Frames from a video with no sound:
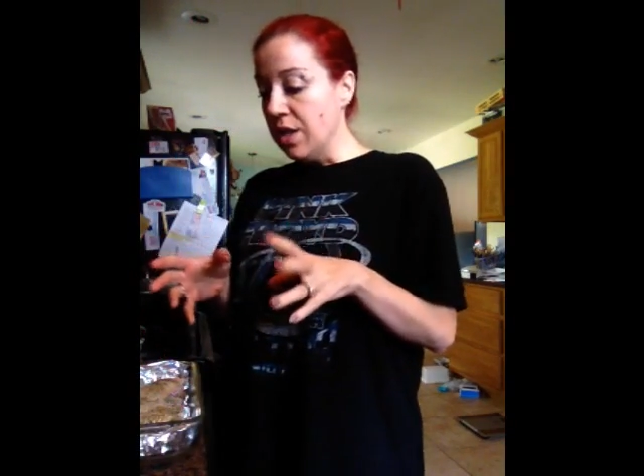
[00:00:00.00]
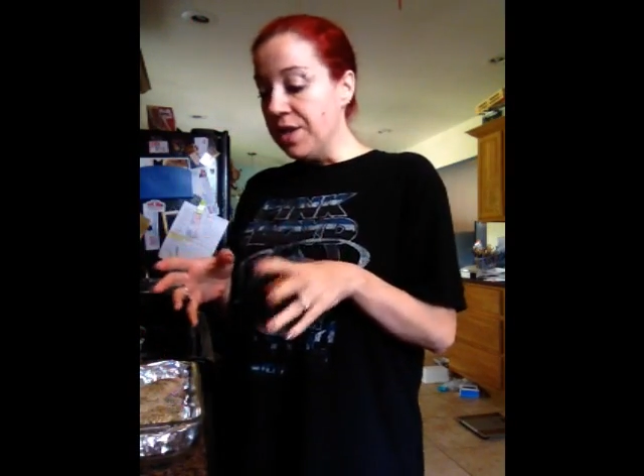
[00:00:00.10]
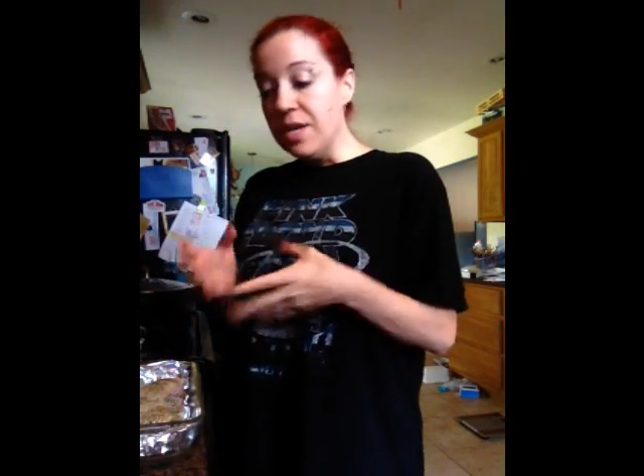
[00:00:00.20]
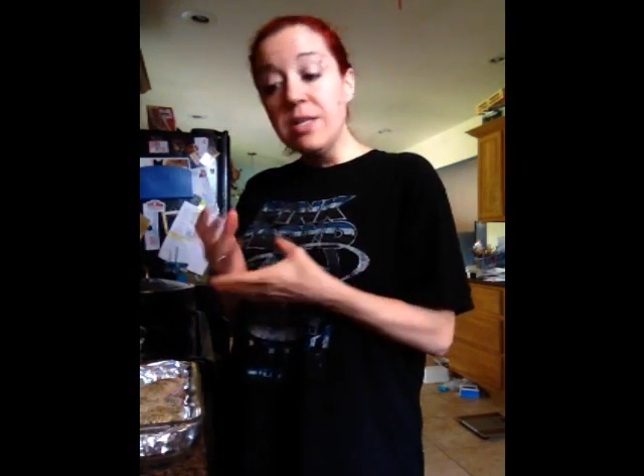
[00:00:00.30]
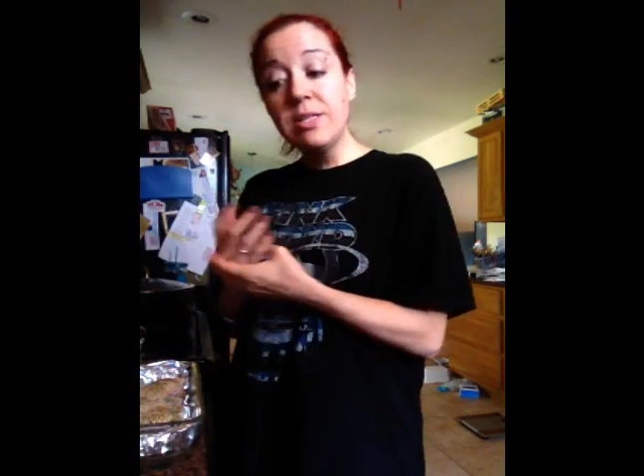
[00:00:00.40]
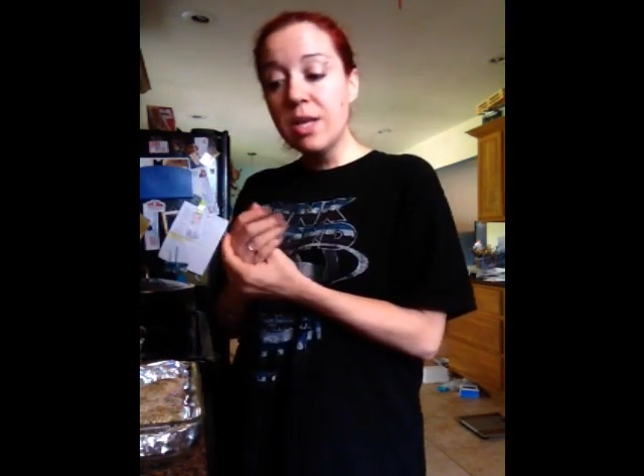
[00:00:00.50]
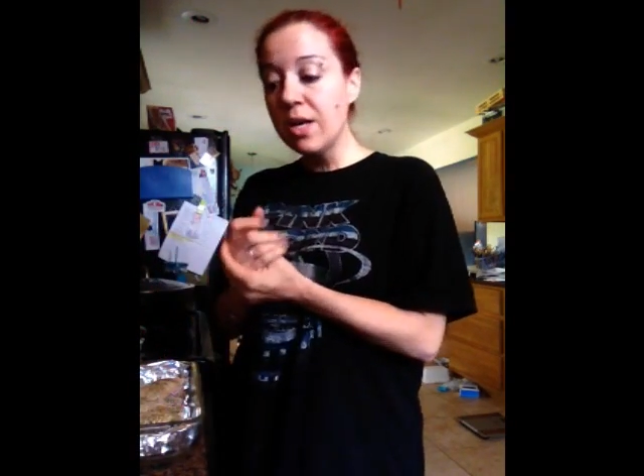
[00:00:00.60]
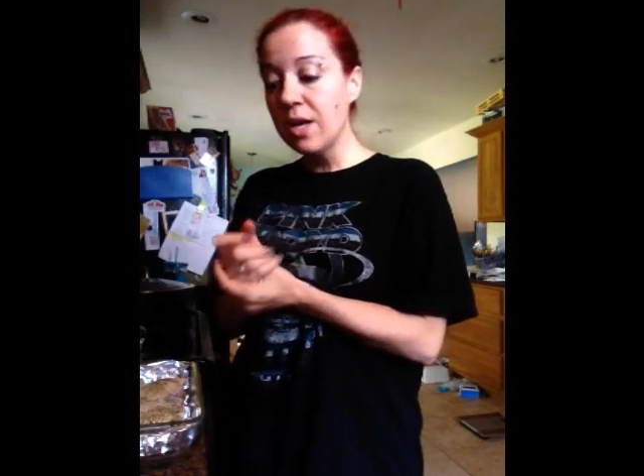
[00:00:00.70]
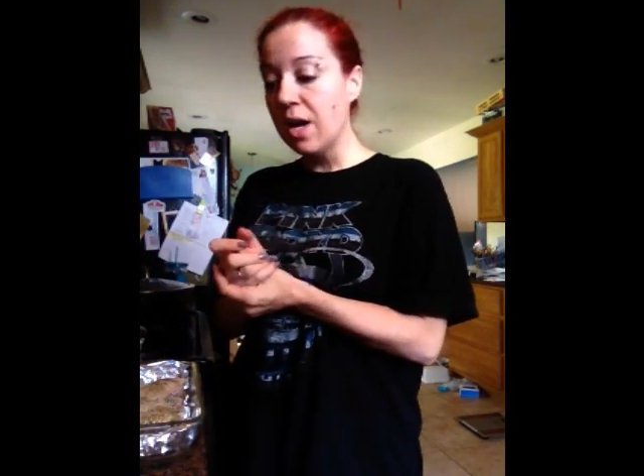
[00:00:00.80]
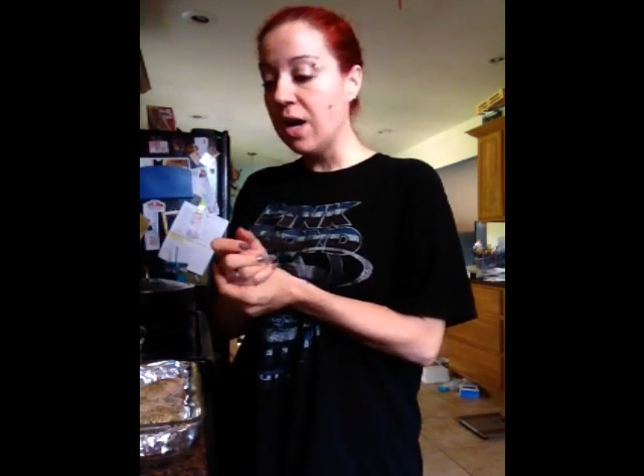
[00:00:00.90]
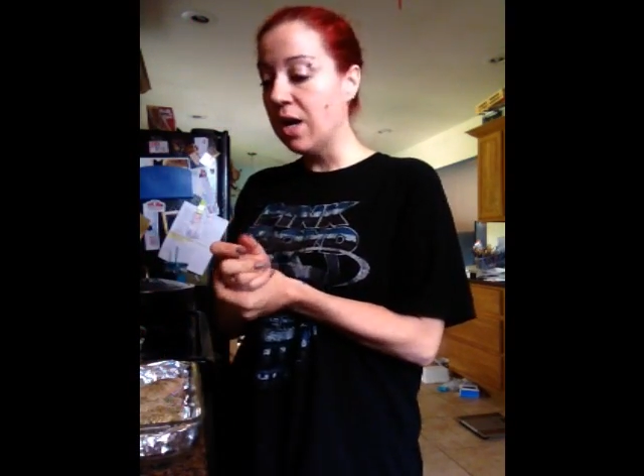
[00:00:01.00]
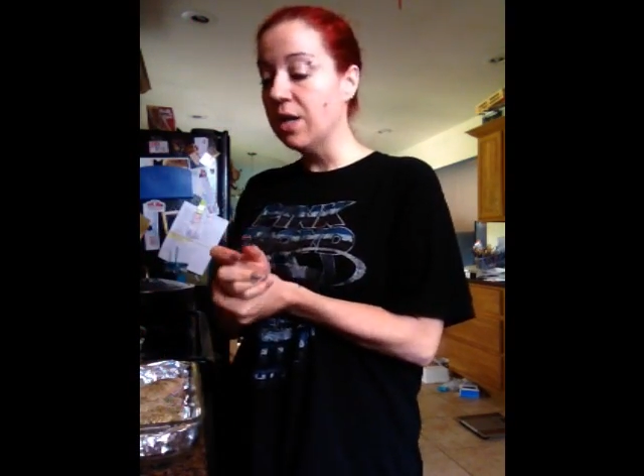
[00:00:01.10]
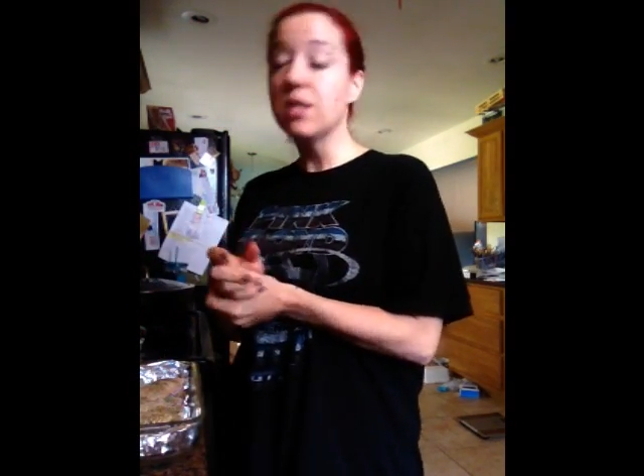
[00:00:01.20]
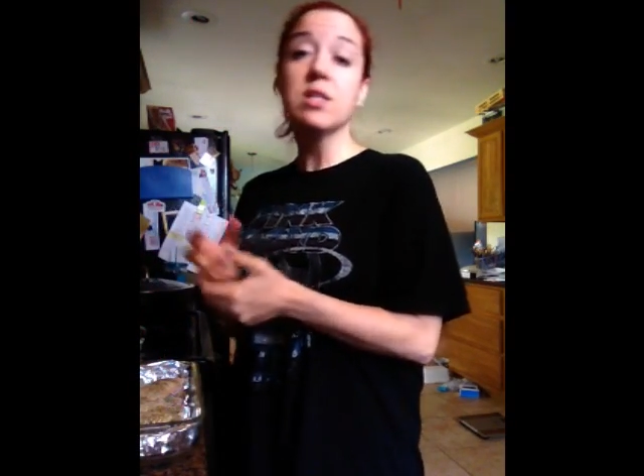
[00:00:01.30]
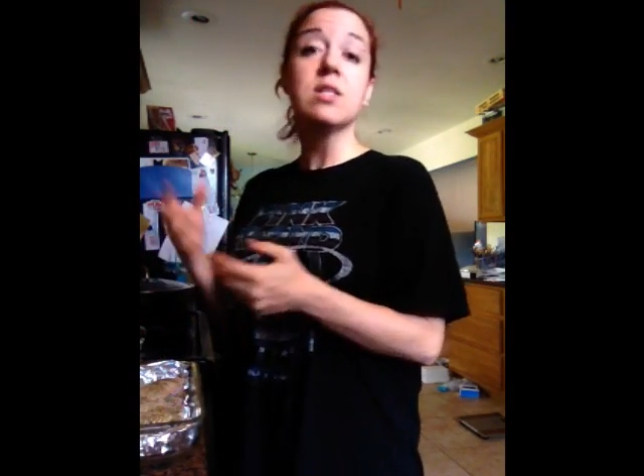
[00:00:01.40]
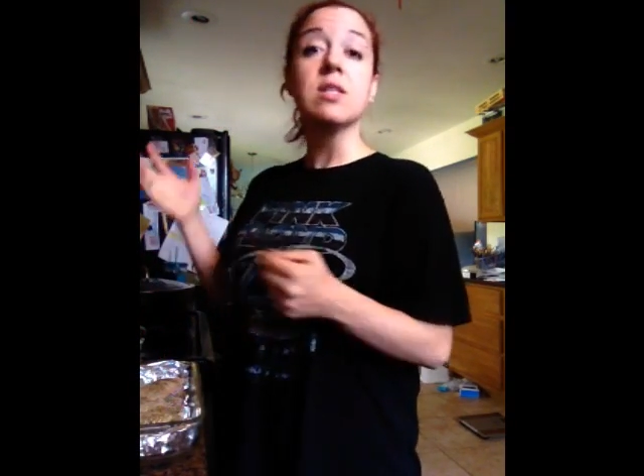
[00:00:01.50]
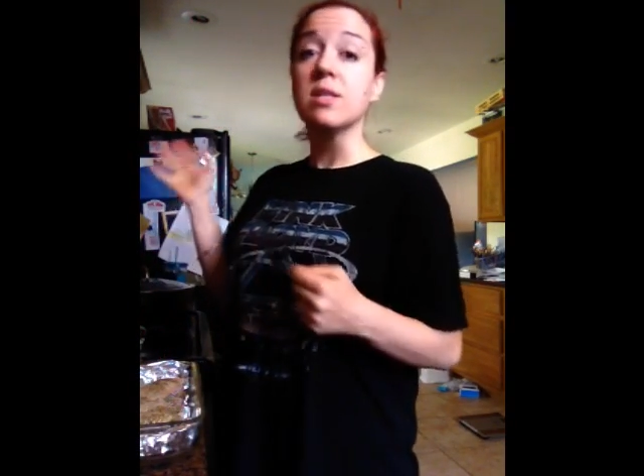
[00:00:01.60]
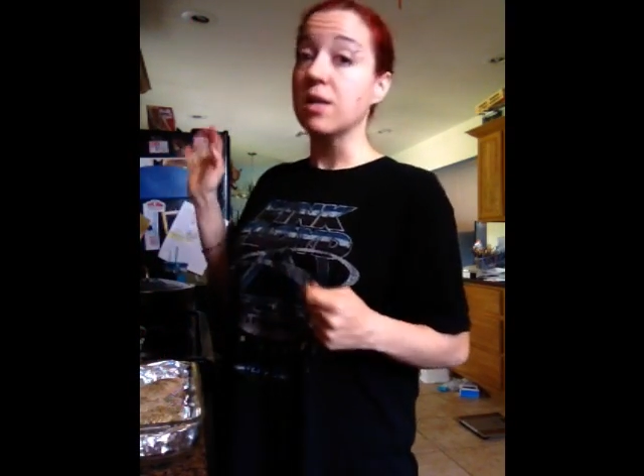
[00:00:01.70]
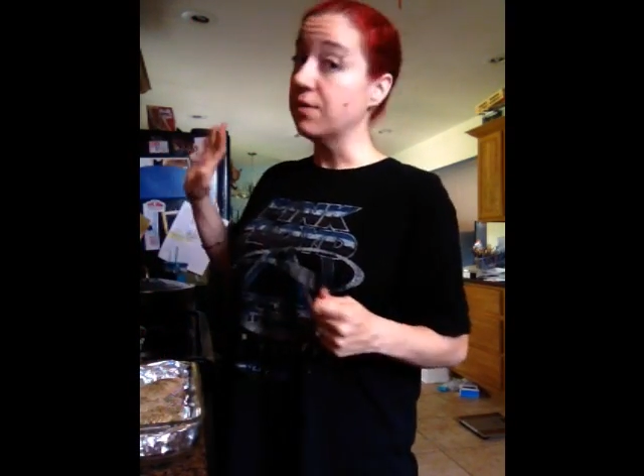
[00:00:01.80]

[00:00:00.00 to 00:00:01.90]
Now this, the